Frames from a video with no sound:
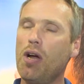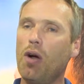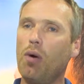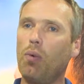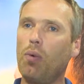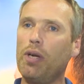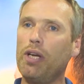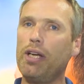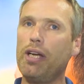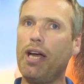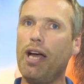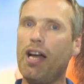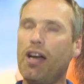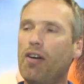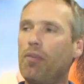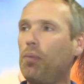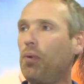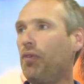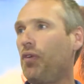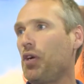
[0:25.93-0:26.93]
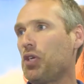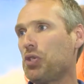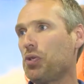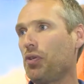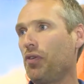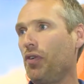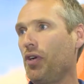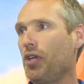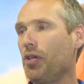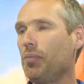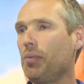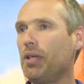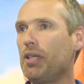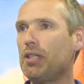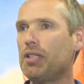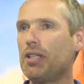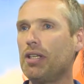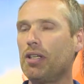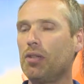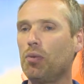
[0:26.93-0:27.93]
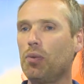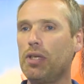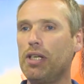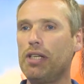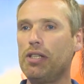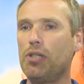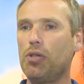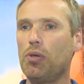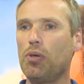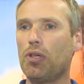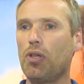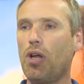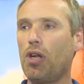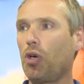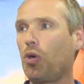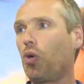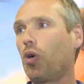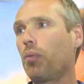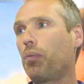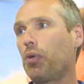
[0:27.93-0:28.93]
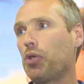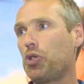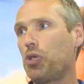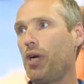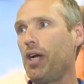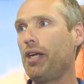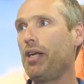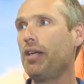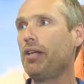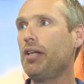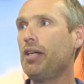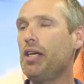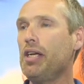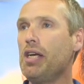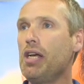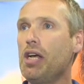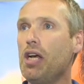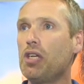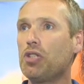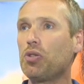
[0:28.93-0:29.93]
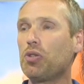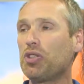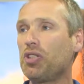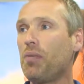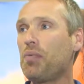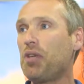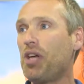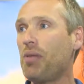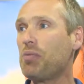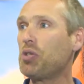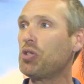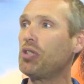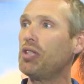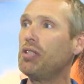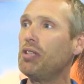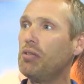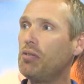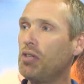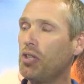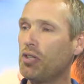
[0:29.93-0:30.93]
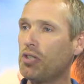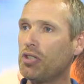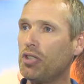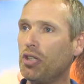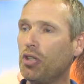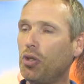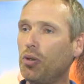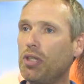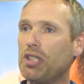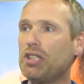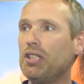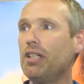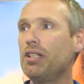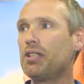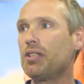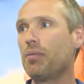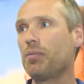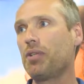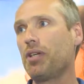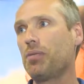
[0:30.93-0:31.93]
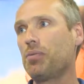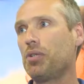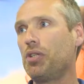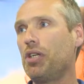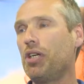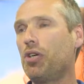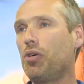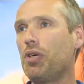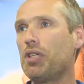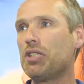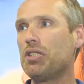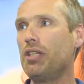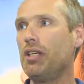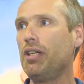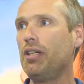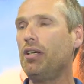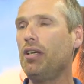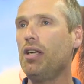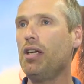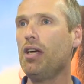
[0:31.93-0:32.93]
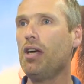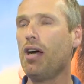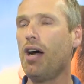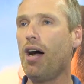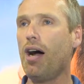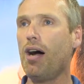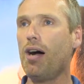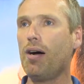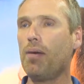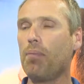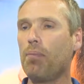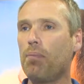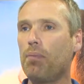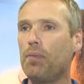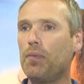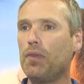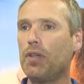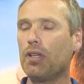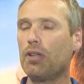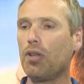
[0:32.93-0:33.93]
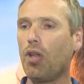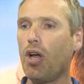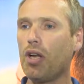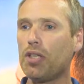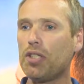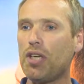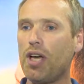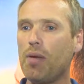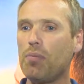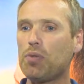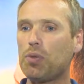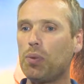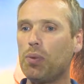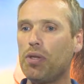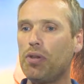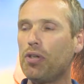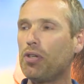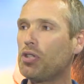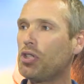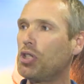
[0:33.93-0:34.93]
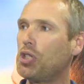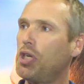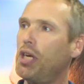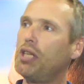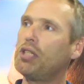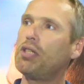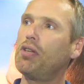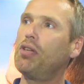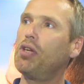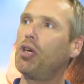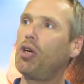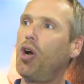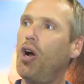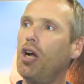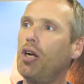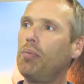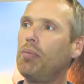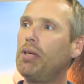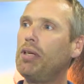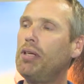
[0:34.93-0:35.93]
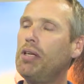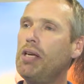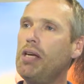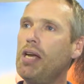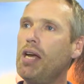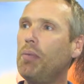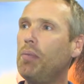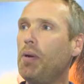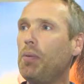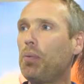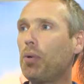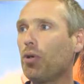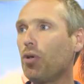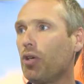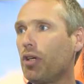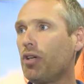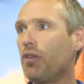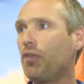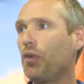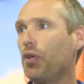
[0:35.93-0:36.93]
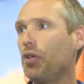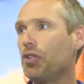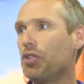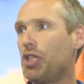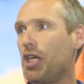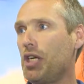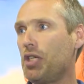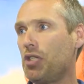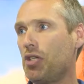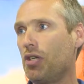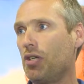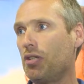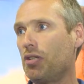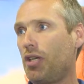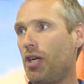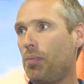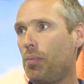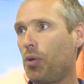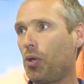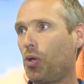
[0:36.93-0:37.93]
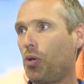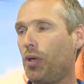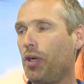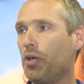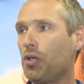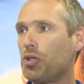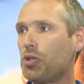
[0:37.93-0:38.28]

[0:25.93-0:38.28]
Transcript: We have professional development and we do a lot of corporate training. So sometimes there's an increased need, sometimes a decreased need. A lot of times when there's a change in the economy, people are looking for changing a type of career.